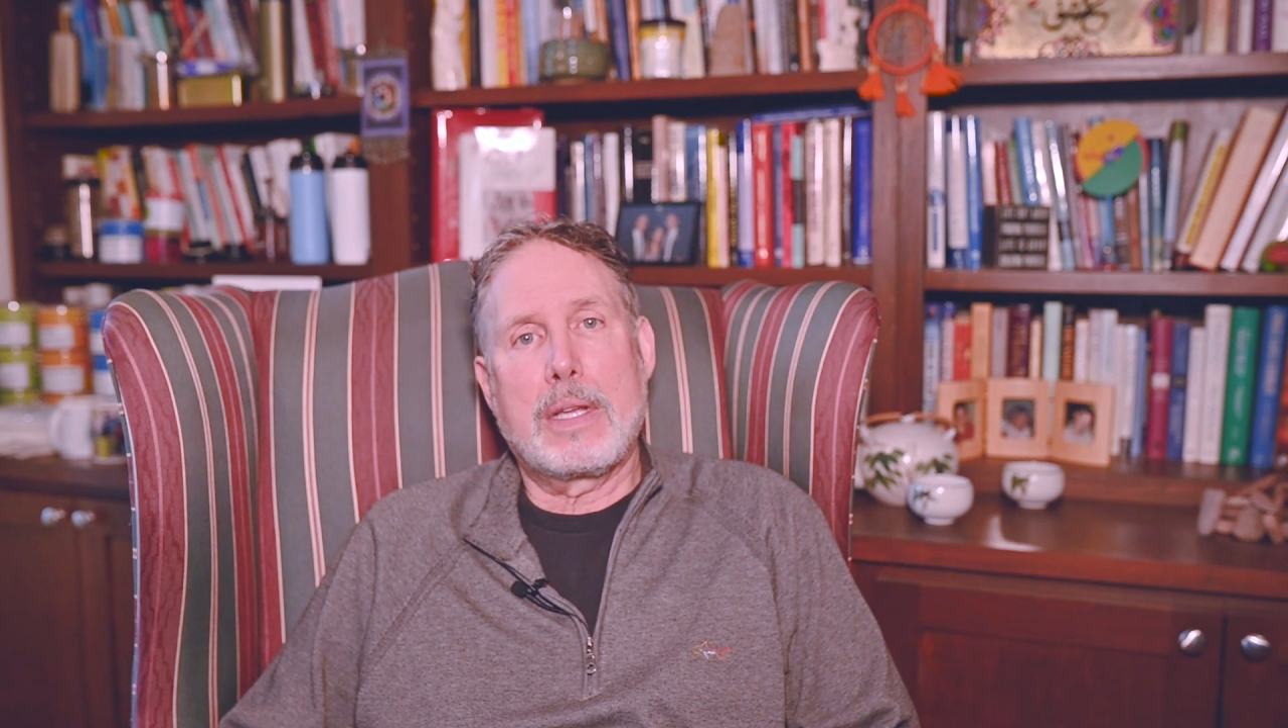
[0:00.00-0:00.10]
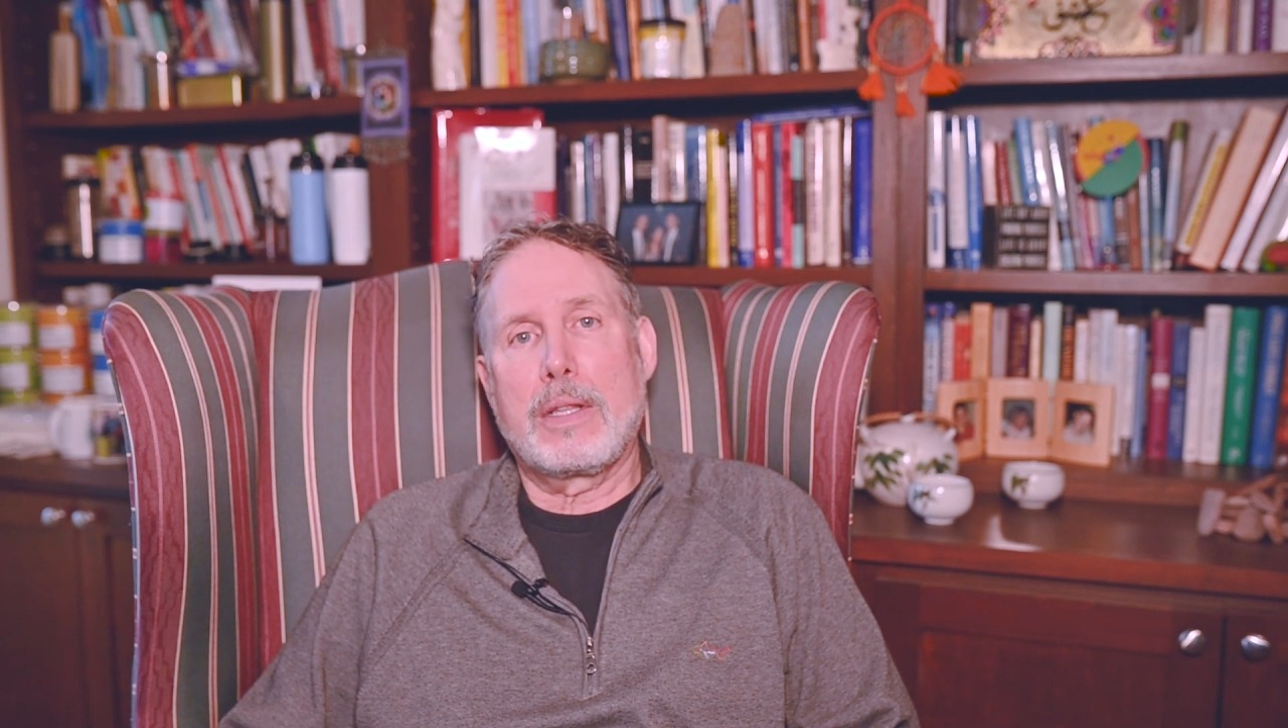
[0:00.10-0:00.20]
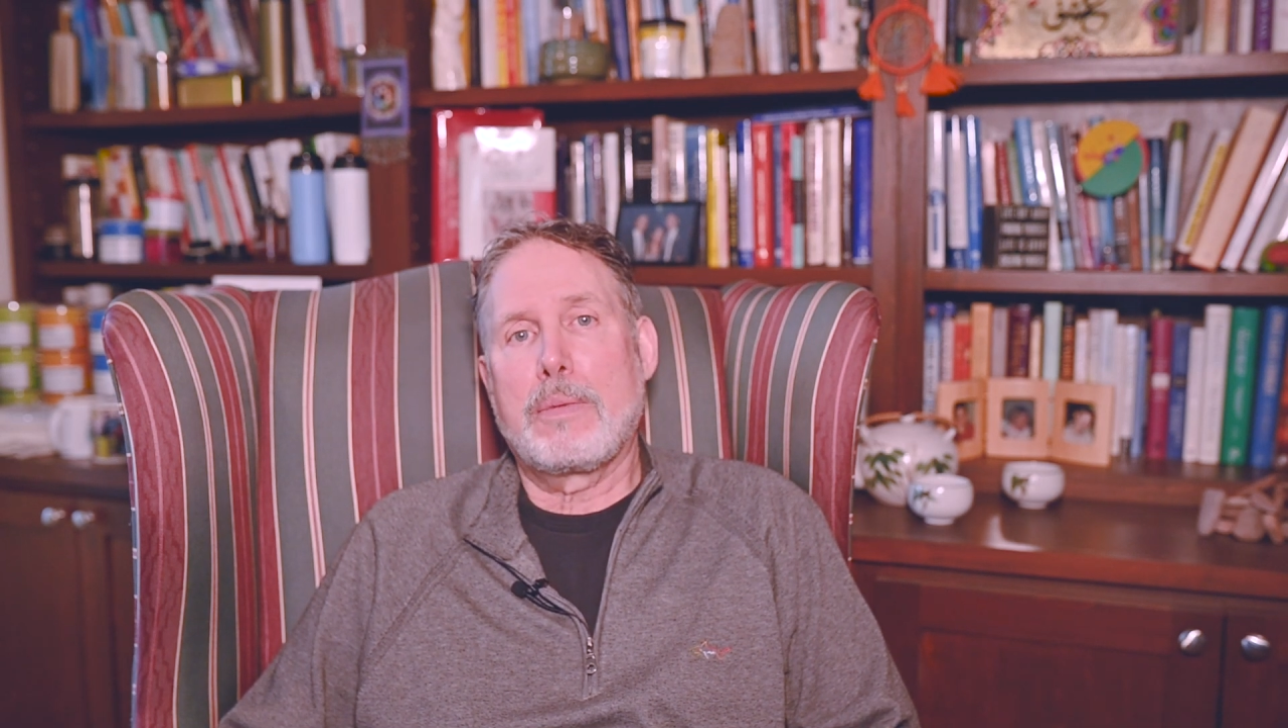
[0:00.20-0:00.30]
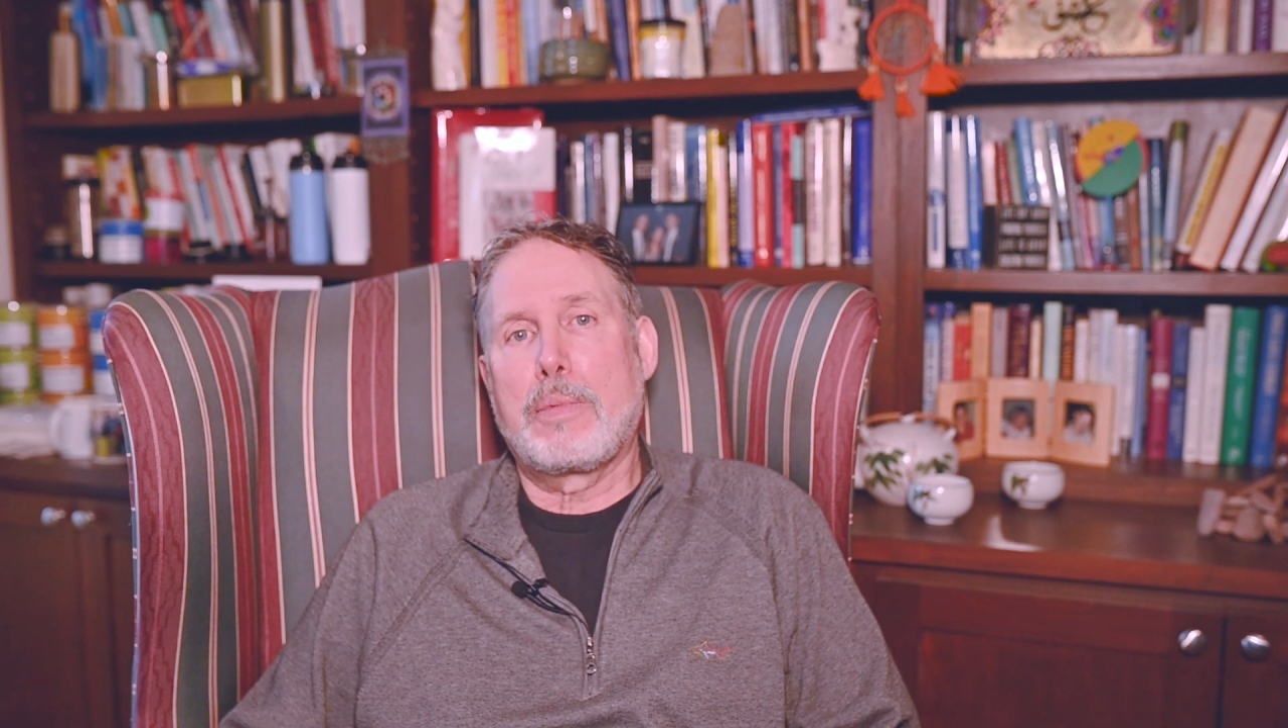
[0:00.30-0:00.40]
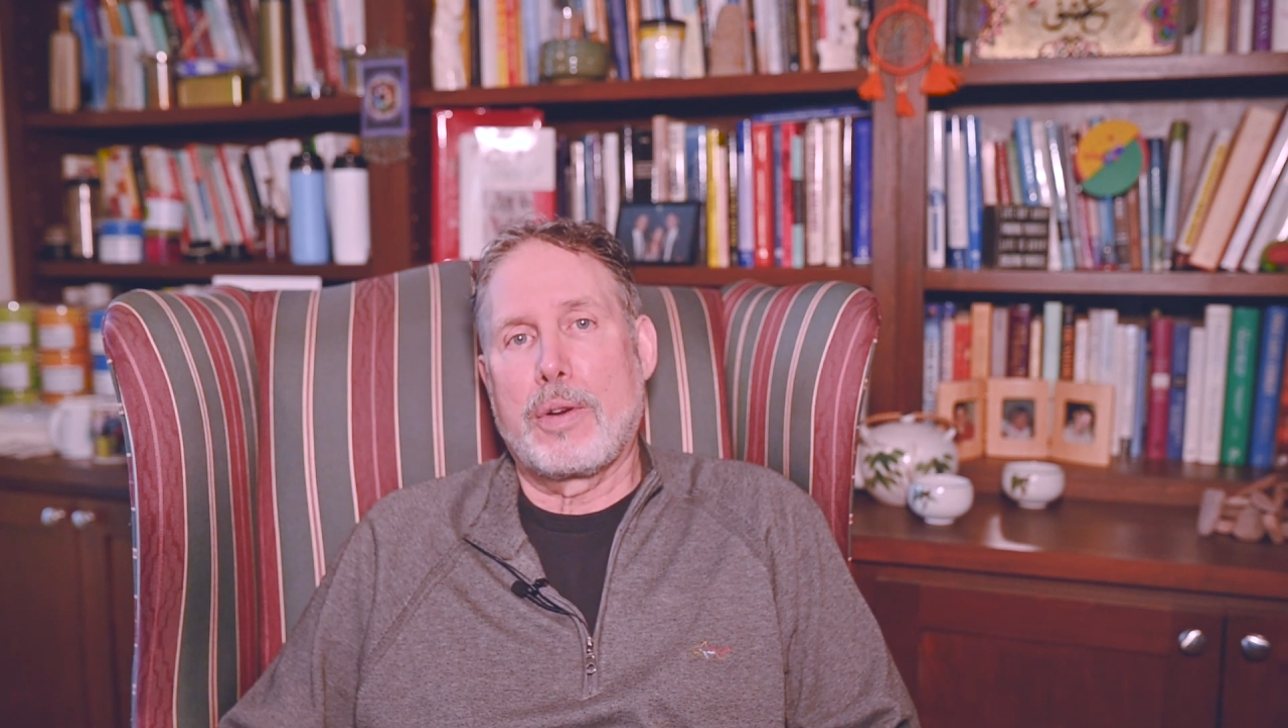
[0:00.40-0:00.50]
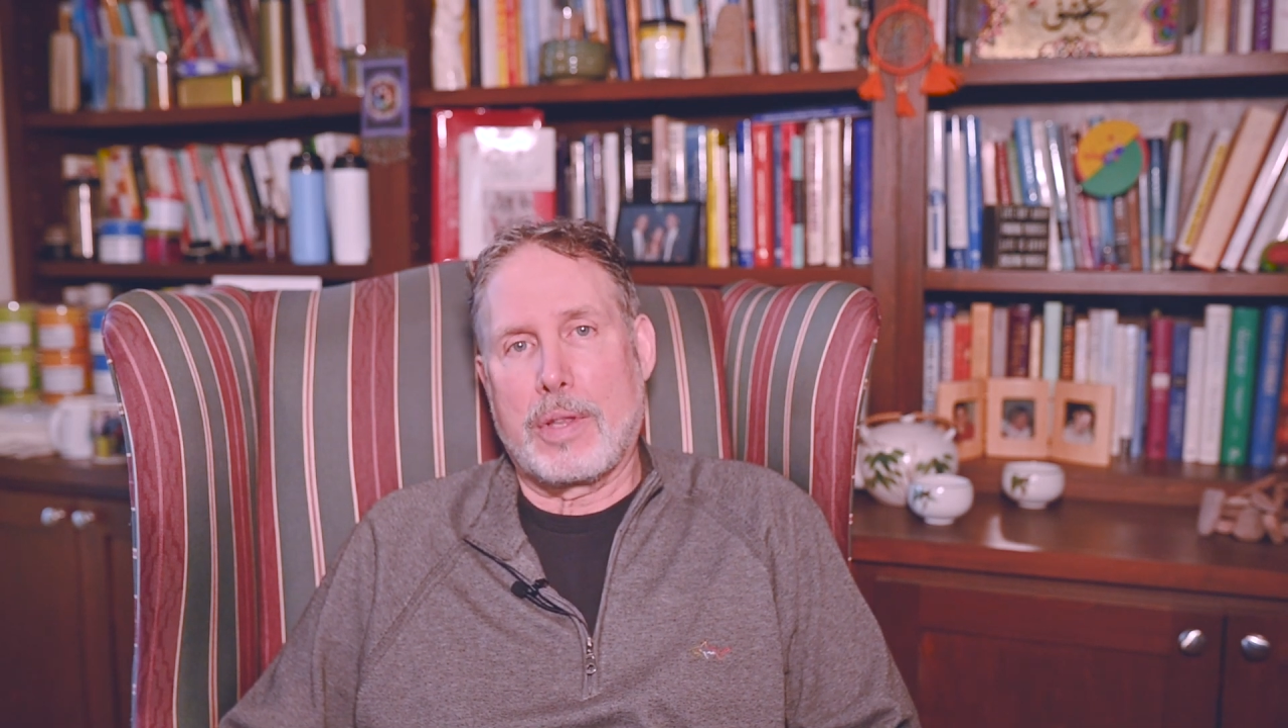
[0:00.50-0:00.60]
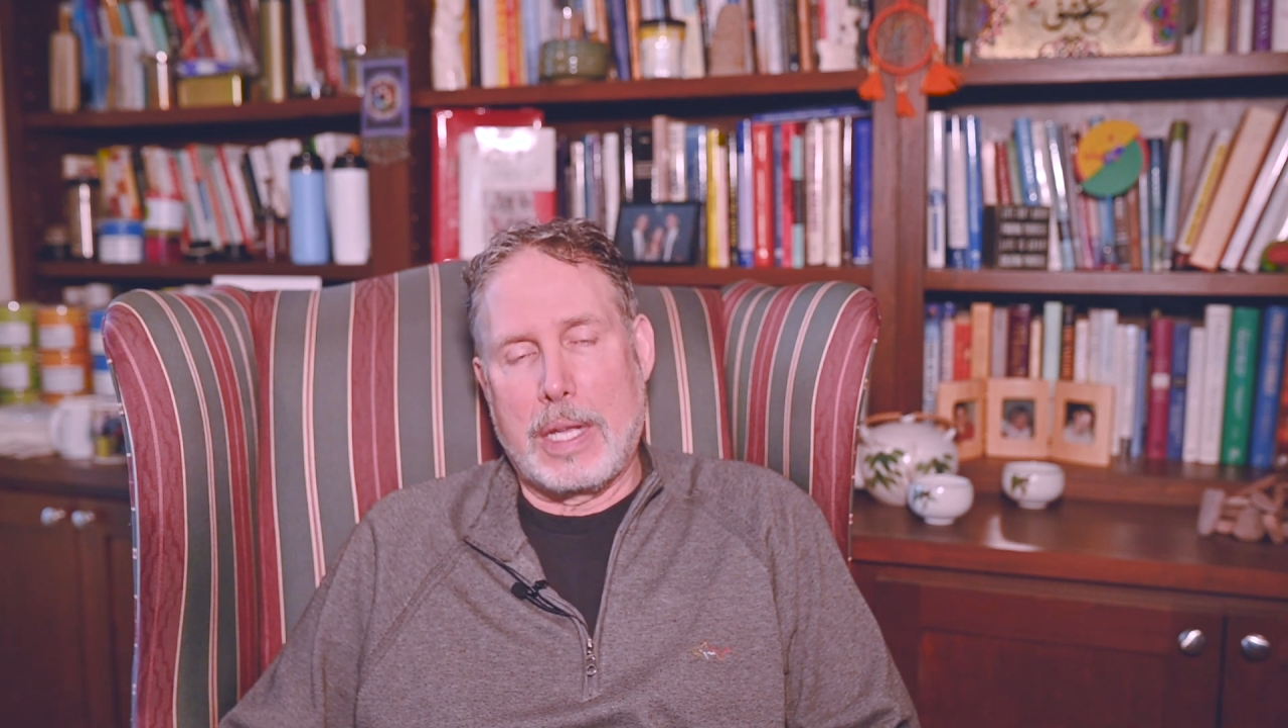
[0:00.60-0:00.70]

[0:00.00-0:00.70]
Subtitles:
in the birth